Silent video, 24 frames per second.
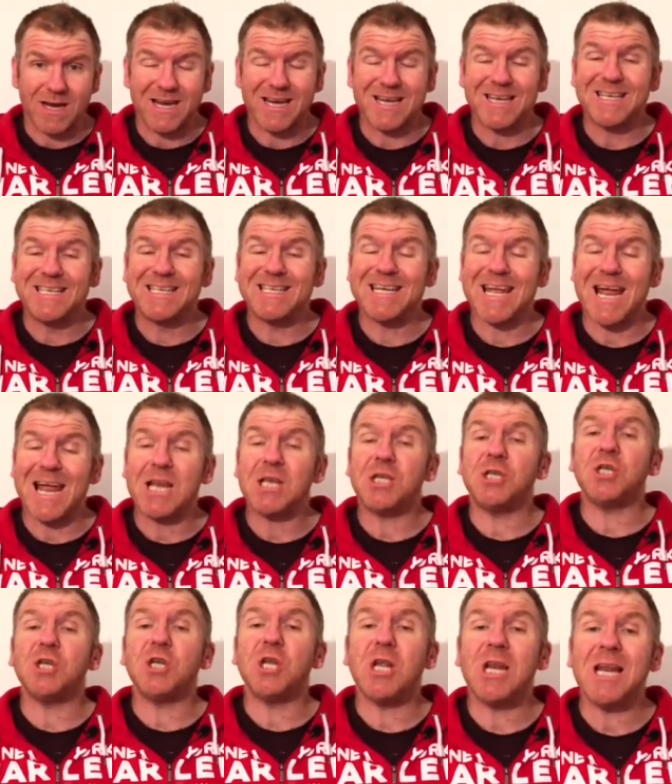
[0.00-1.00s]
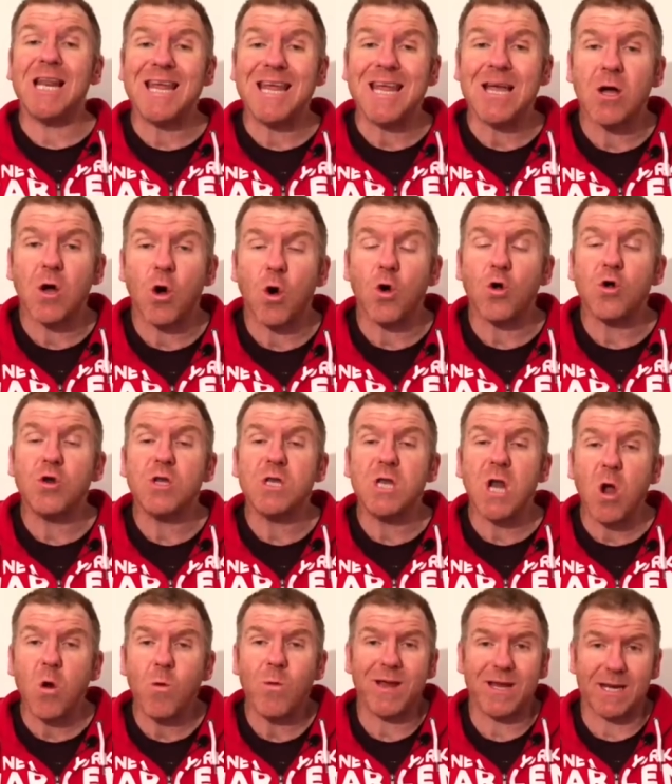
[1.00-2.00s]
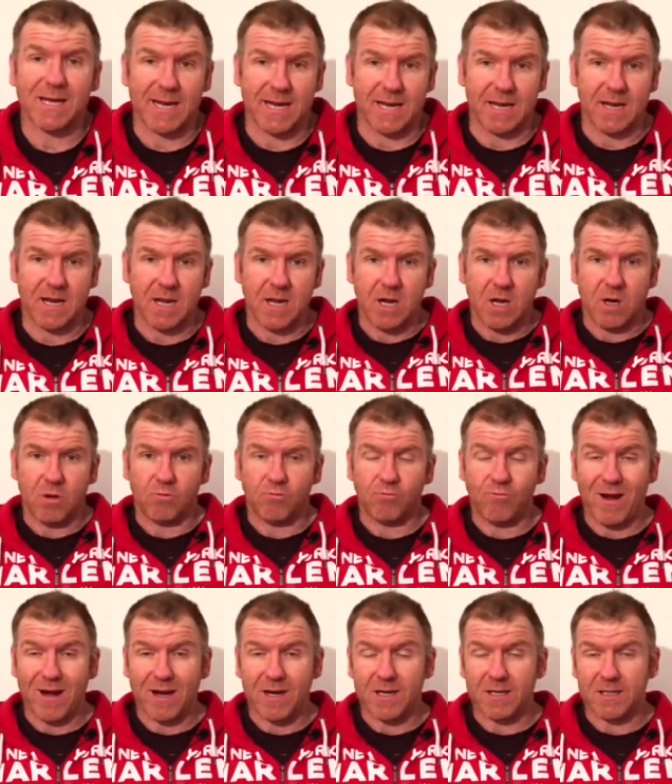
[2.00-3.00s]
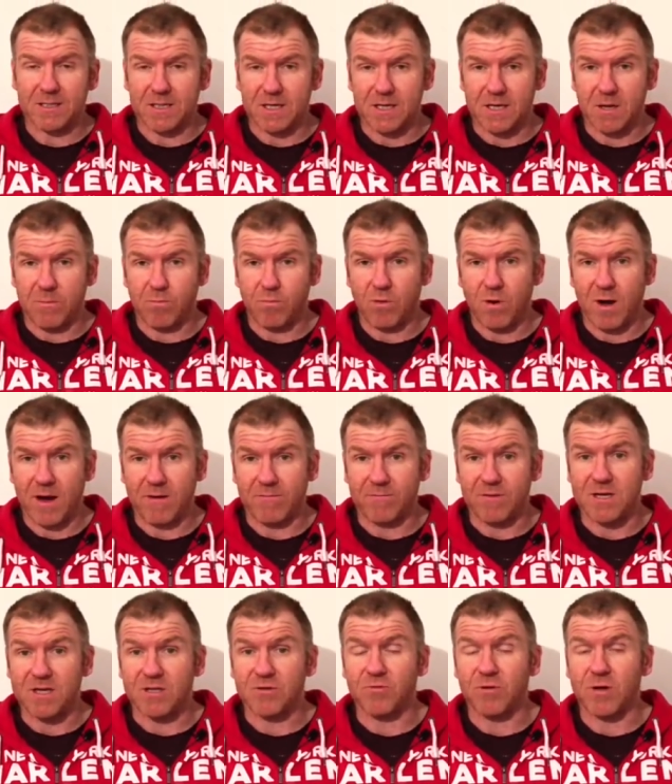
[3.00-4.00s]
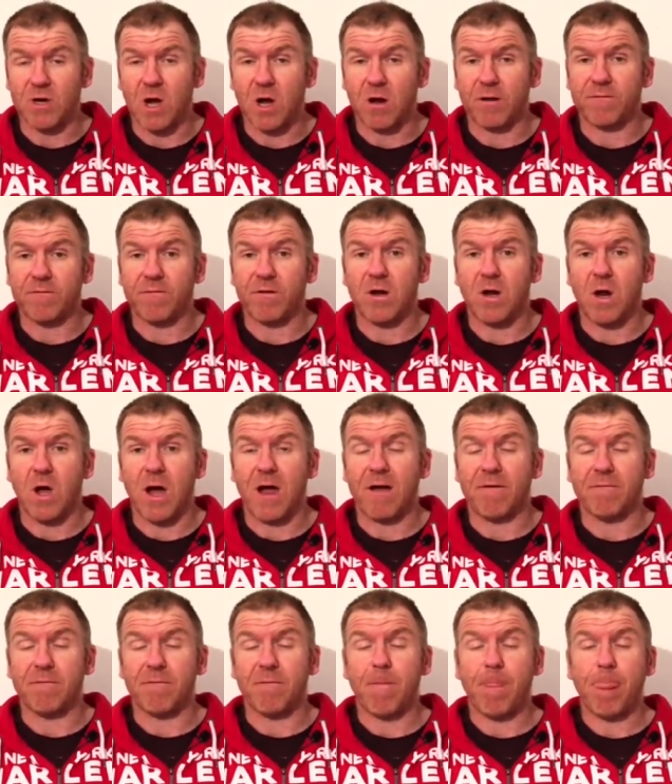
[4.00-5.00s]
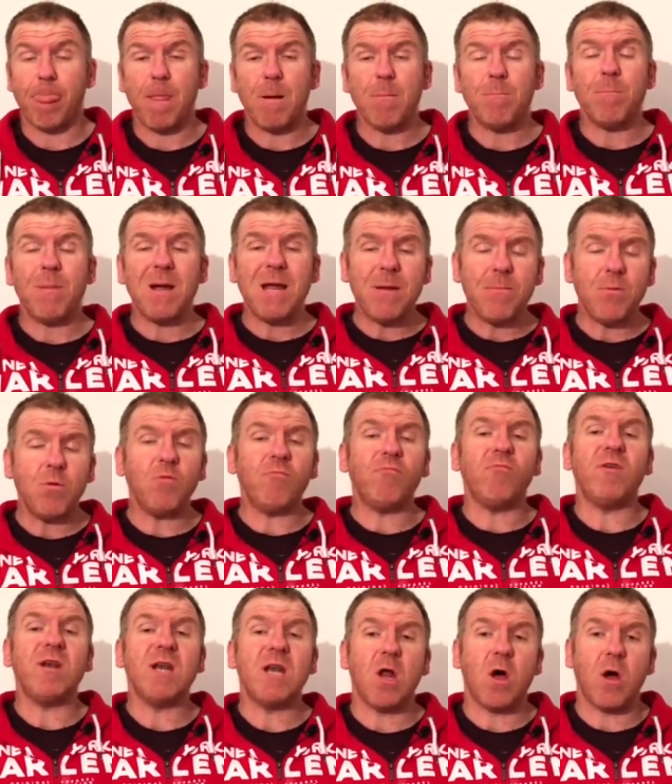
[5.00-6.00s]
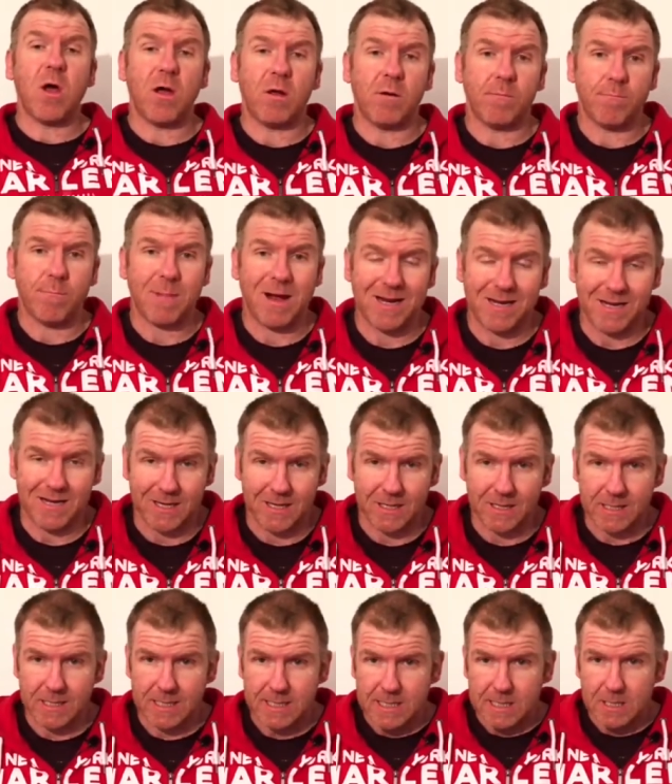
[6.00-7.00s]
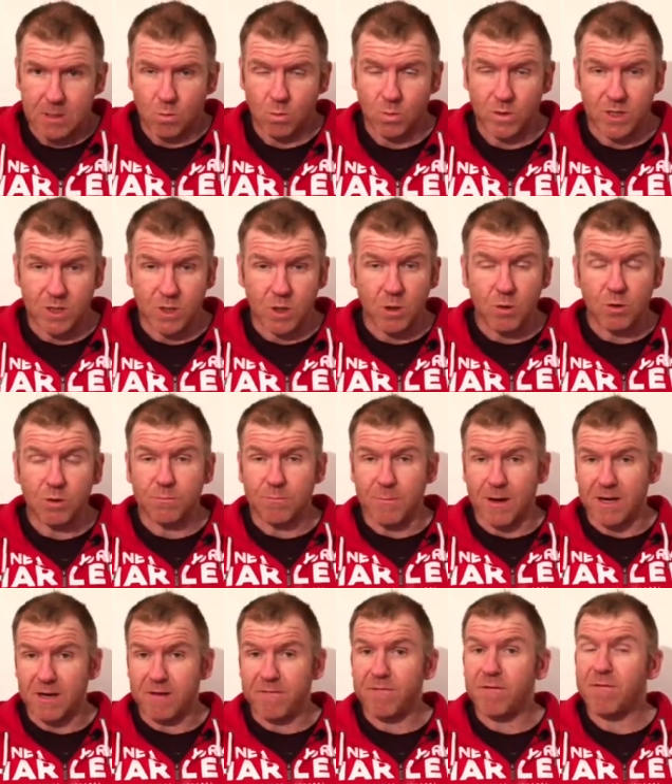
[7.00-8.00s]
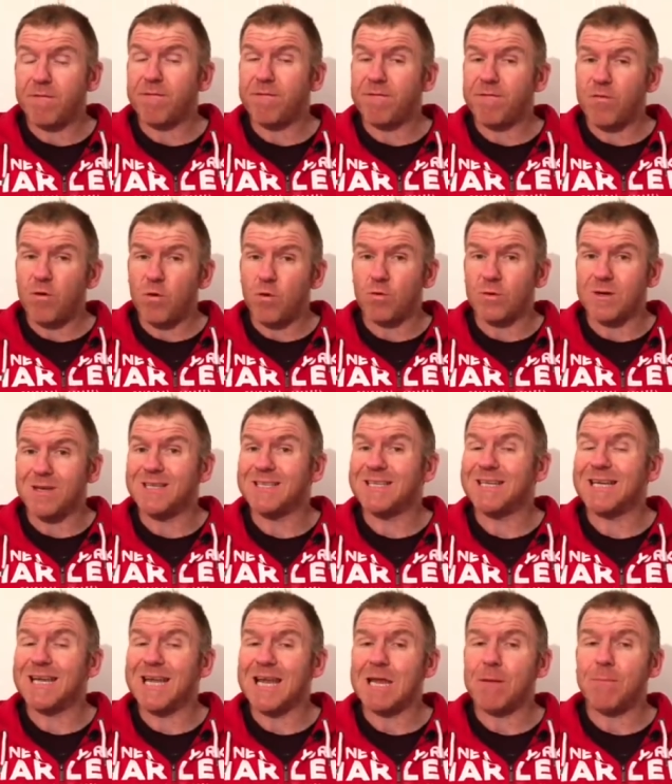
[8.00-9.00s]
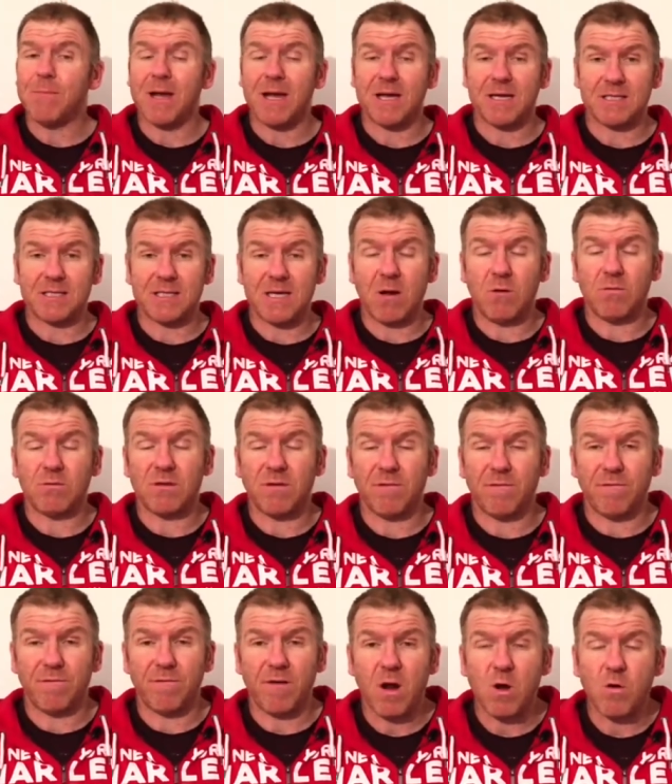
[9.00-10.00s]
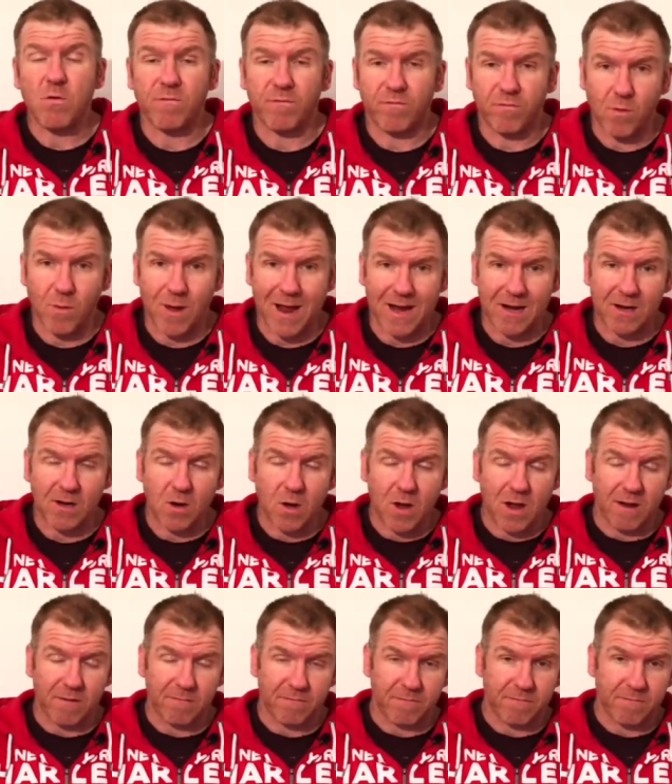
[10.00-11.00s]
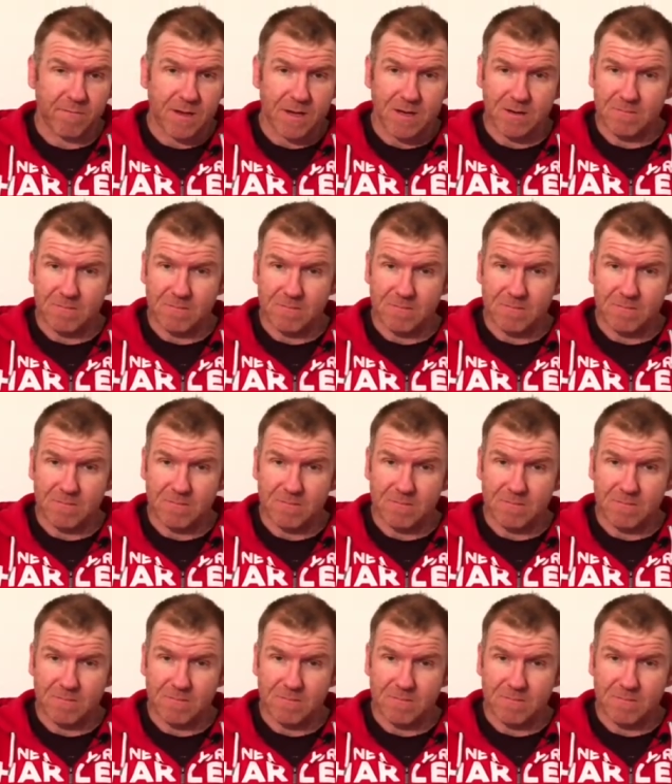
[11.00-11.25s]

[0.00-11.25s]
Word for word: intentionally or knowingly reckless and depraved disregard for life. People rely on money. We use money for food and to keep ourselves afloat throughout life.